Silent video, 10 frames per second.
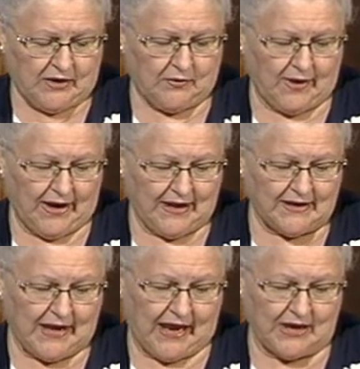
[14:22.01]

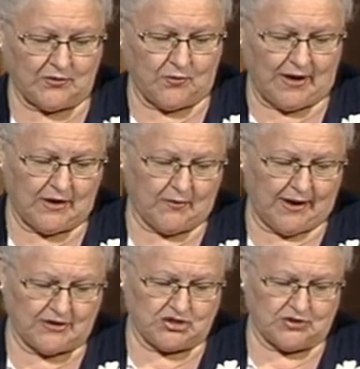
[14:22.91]
grand and great
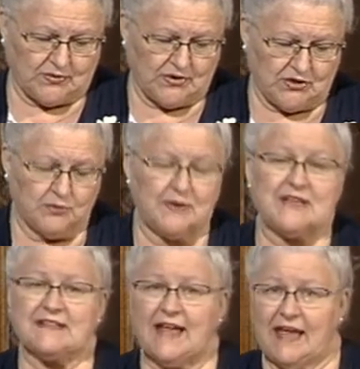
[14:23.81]
grandchildren to be
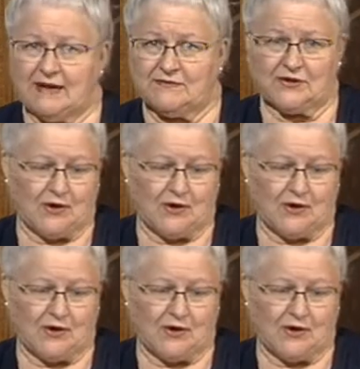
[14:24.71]
saved.